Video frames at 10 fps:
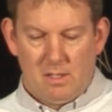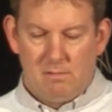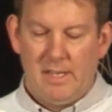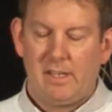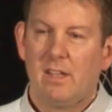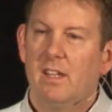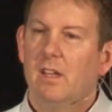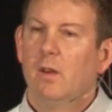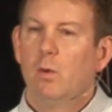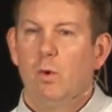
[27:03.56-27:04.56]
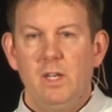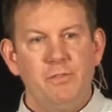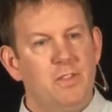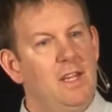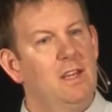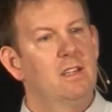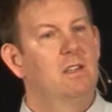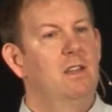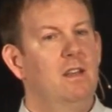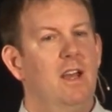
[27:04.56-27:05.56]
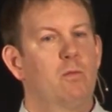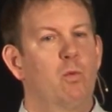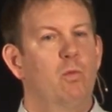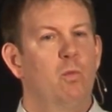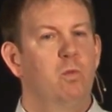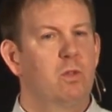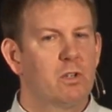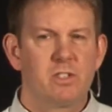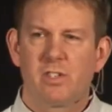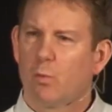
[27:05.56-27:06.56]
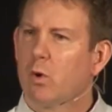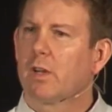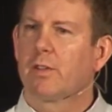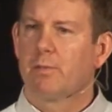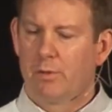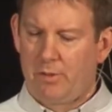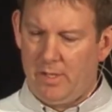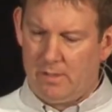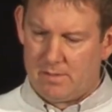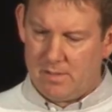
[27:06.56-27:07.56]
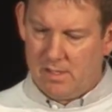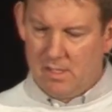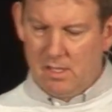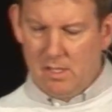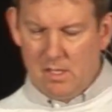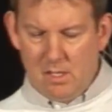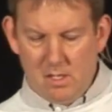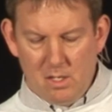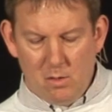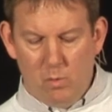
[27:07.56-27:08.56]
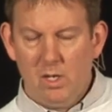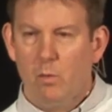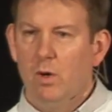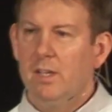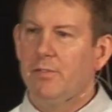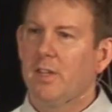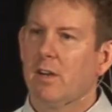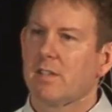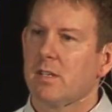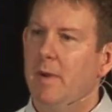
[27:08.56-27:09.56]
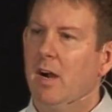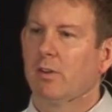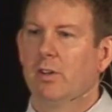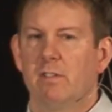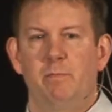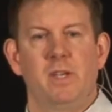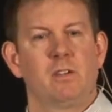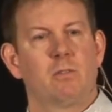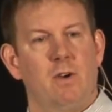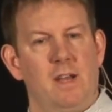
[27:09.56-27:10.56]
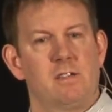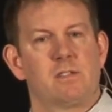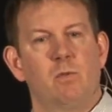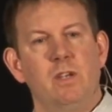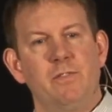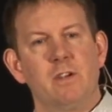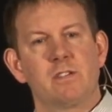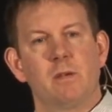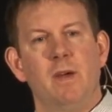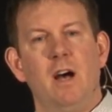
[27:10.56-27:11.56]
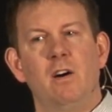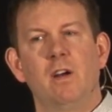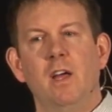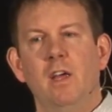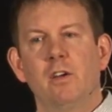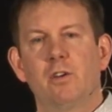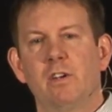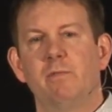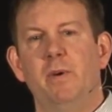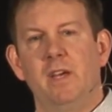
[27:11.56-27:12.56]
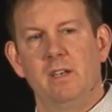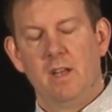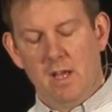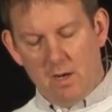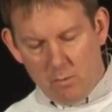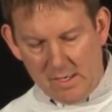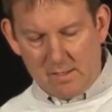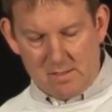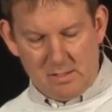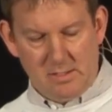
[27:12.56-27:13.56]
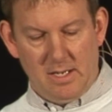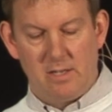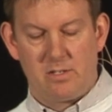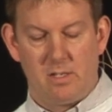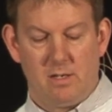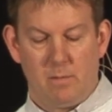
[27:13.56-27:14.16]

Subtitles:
Like, what if they had learned to work through things? What if there somehow could have been grace? What if there somehow could have been reconciliation?